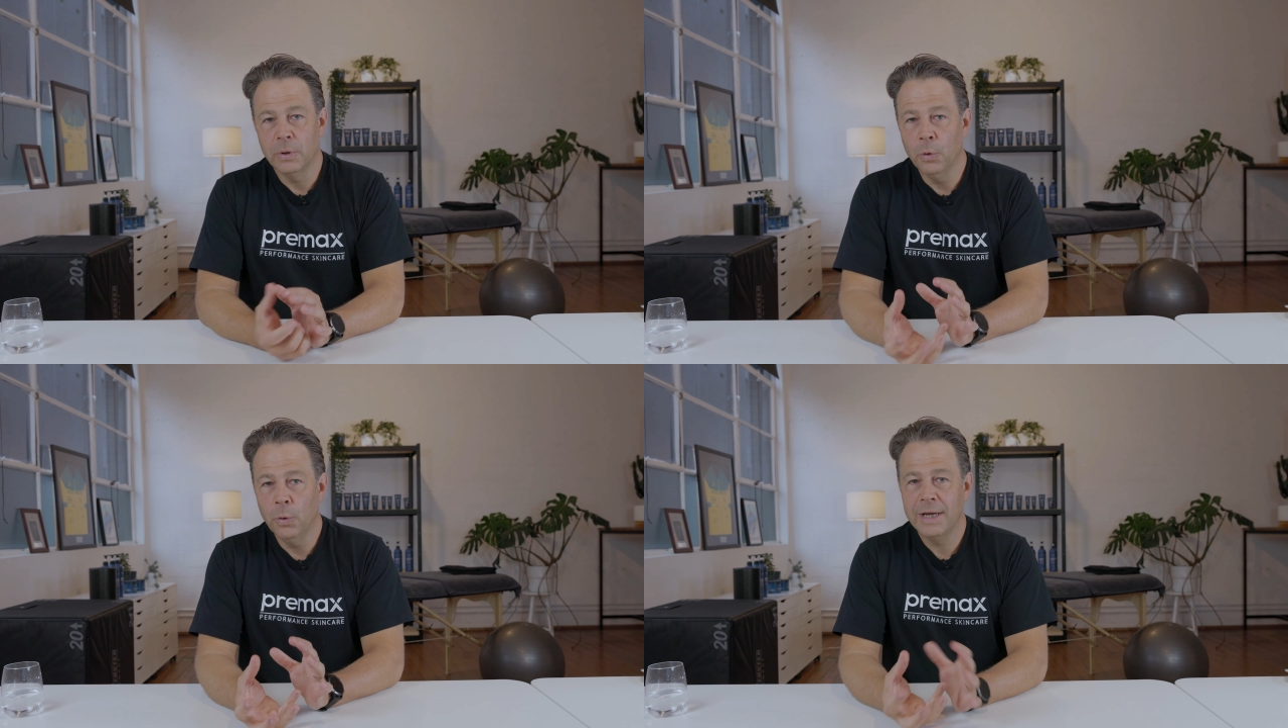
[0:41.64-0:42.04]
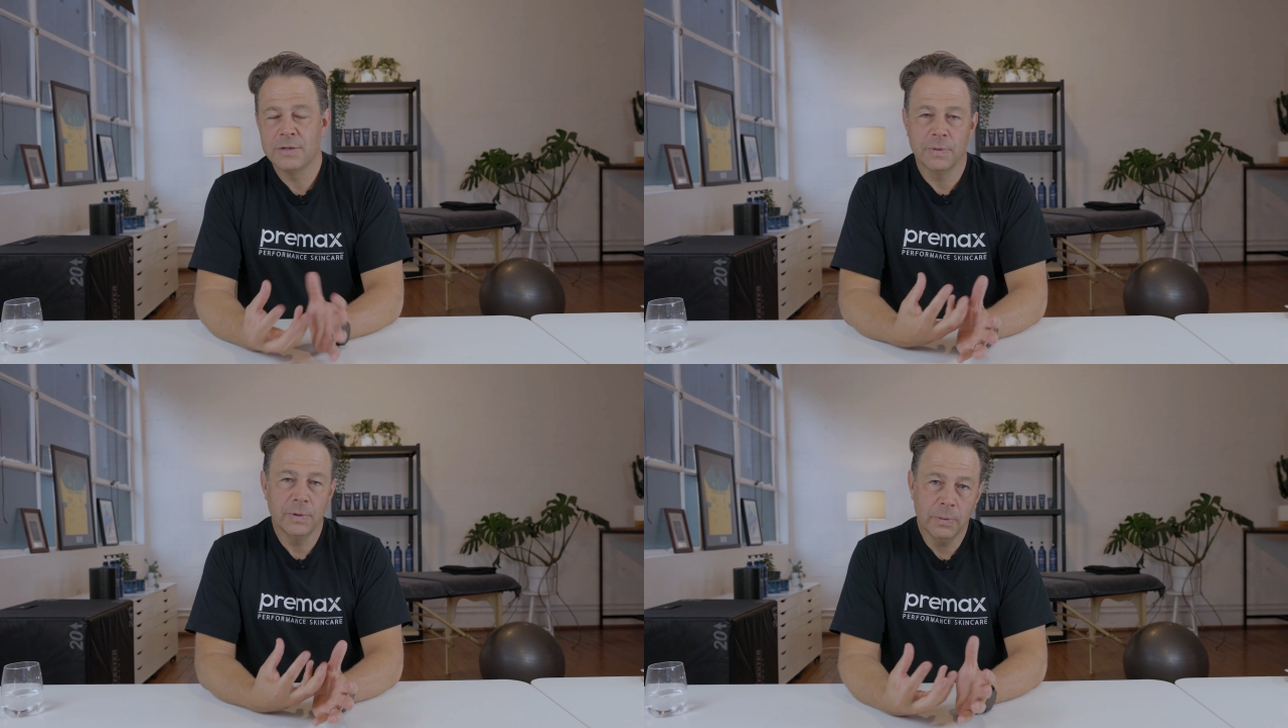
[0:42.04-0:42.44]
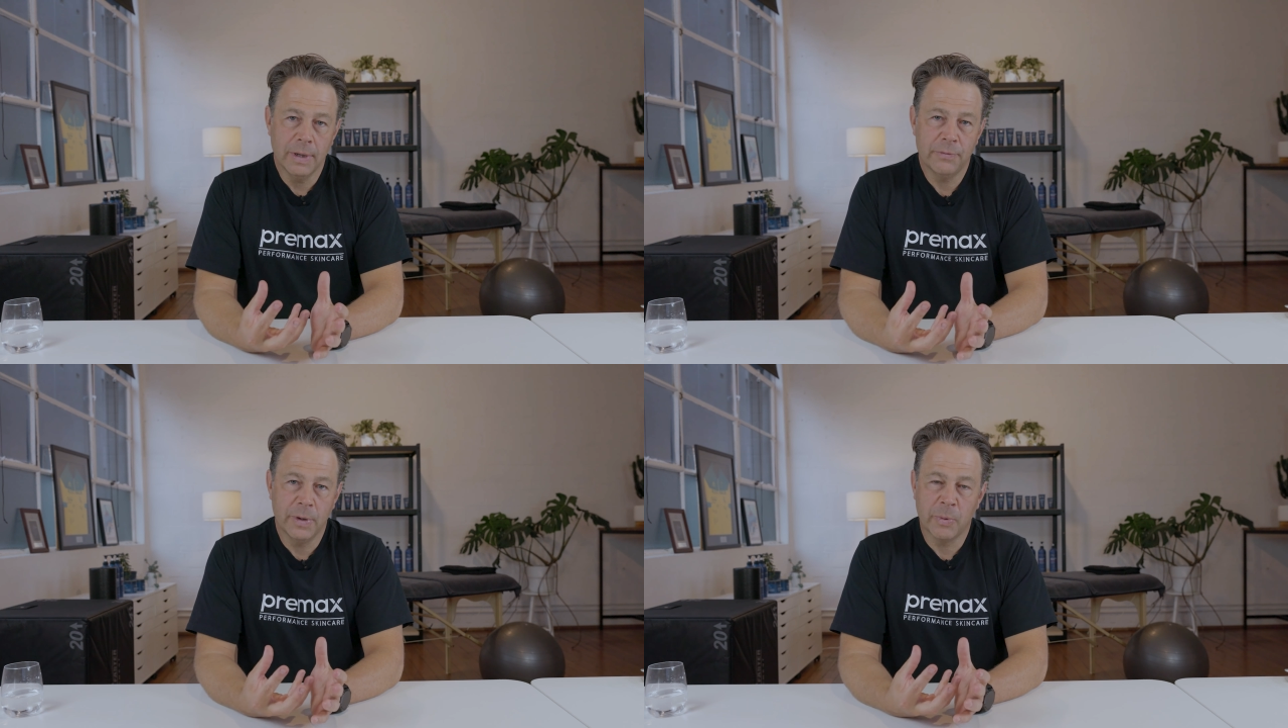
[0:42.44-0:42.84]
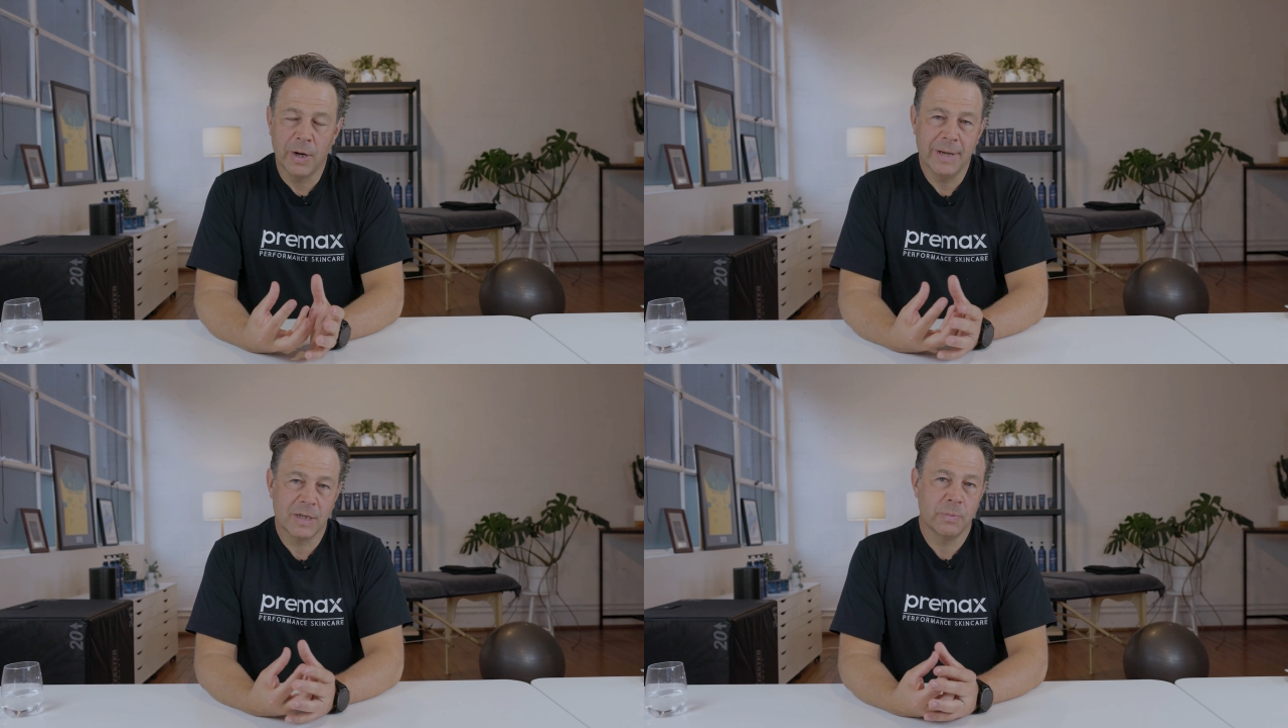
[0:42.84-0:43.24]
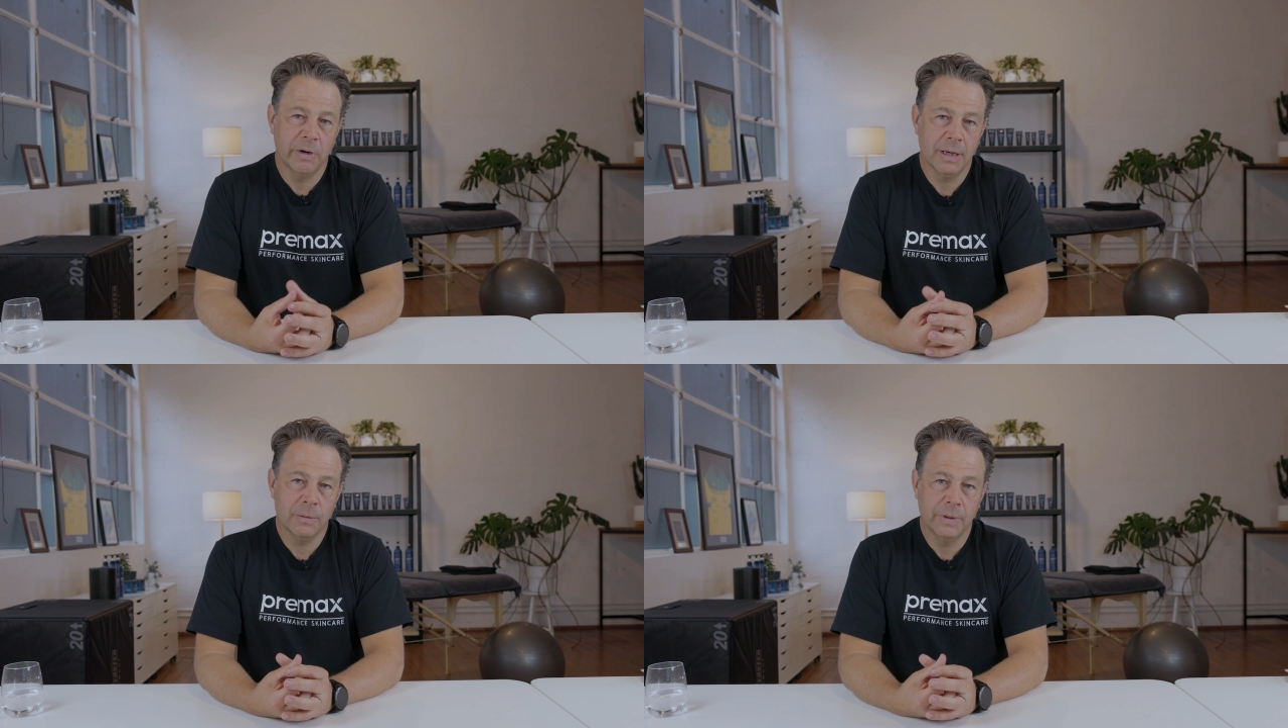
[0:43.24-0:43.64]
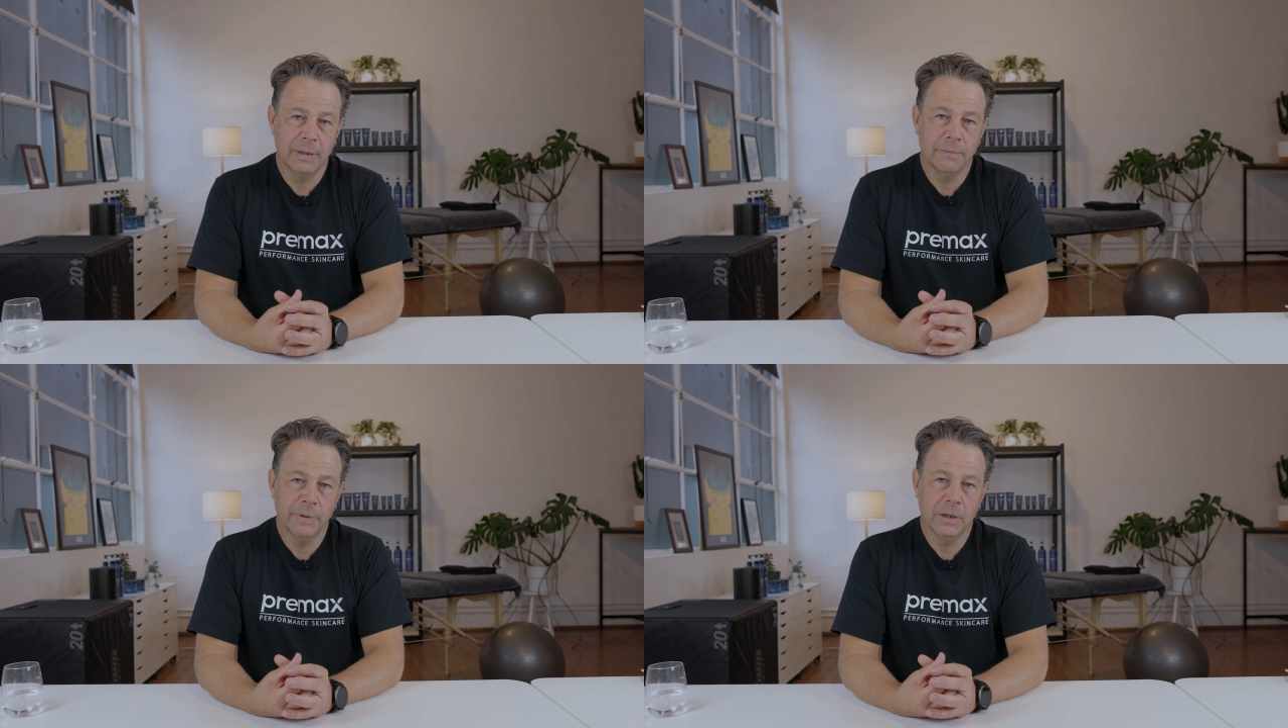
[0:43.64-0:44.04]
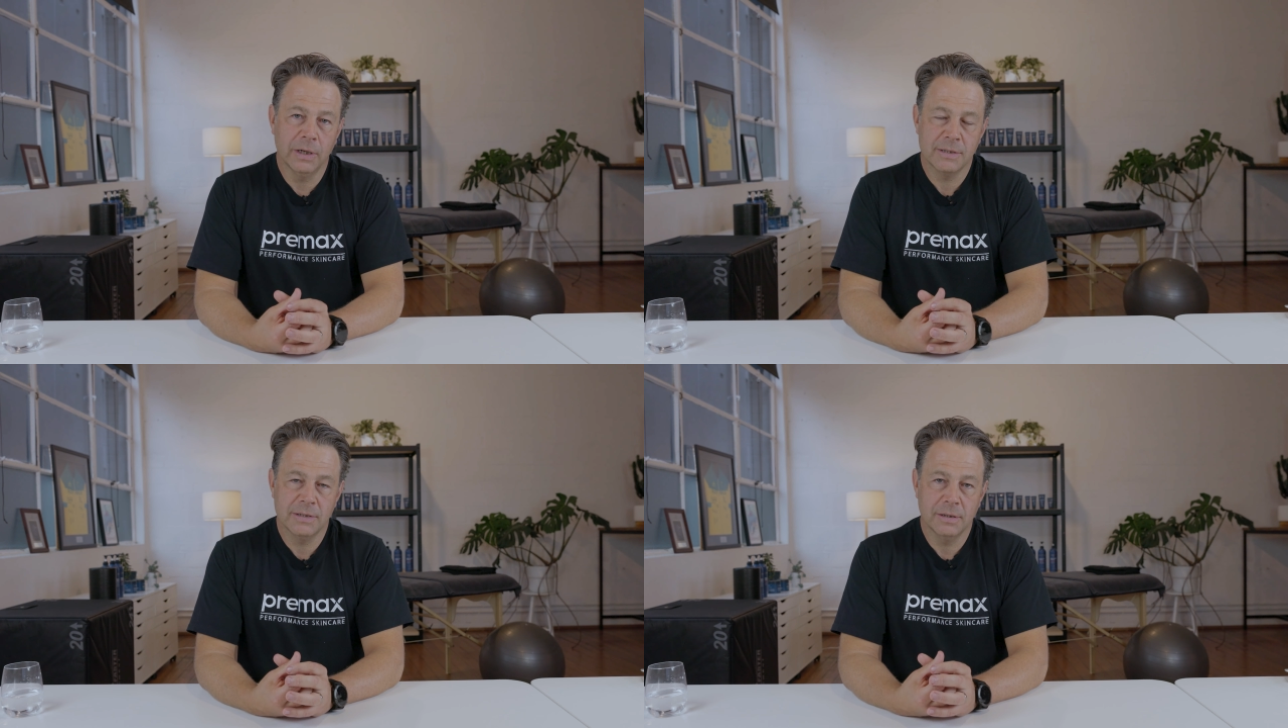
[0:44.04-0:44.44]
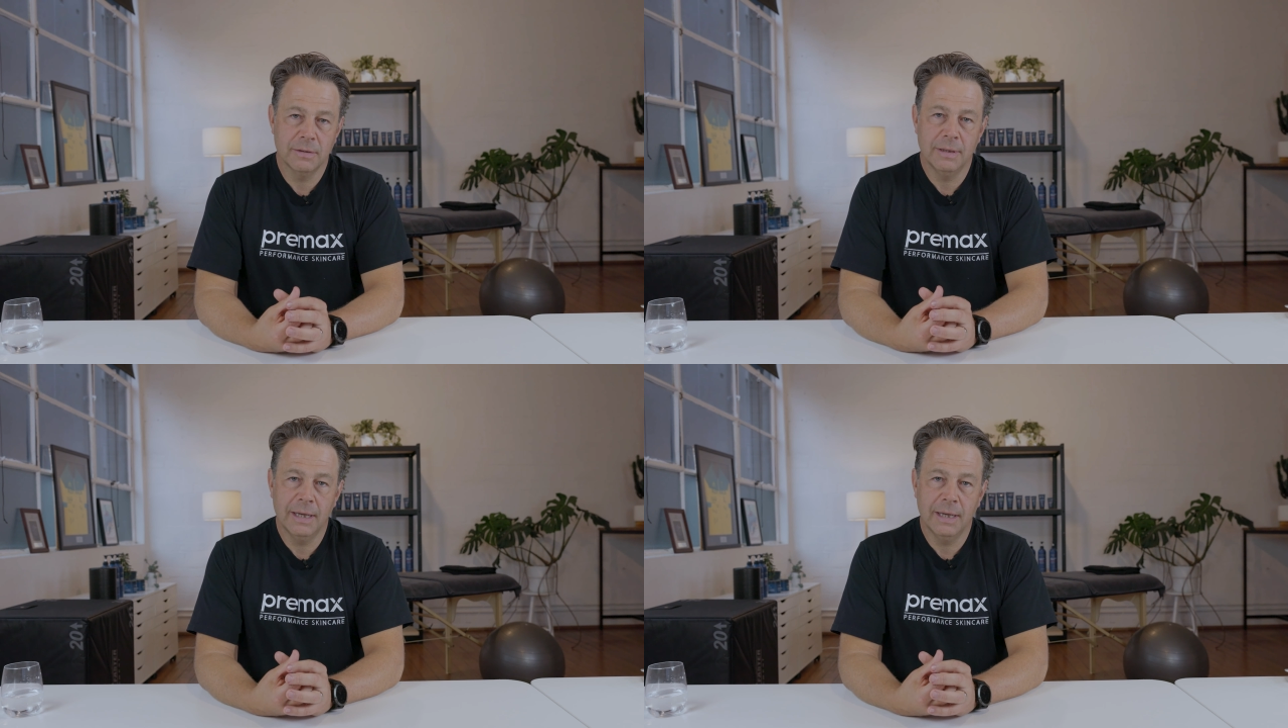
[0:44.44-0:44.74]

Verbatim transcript: always, with every Premax product, we like to